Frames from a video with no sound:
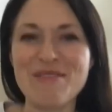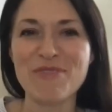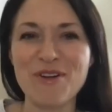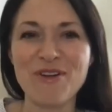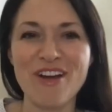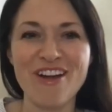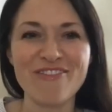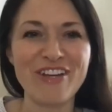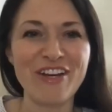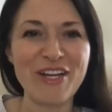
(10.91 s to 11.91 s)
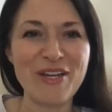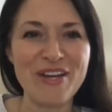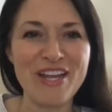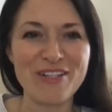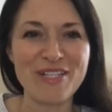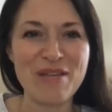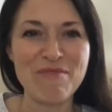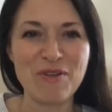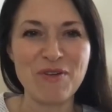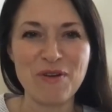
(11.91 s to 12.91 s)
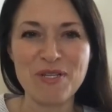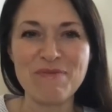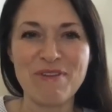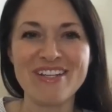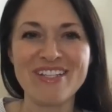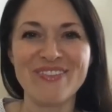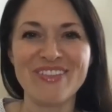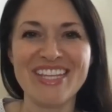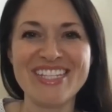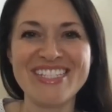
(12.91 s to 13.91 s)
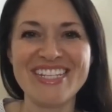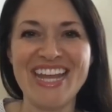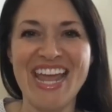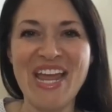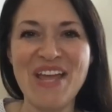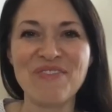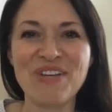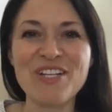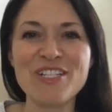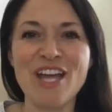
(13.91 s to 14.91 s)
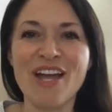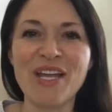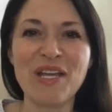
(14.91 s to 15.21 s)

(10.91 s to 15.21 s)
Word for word: Brokaw, our very own entertainment correspondent, with us today, and we are talking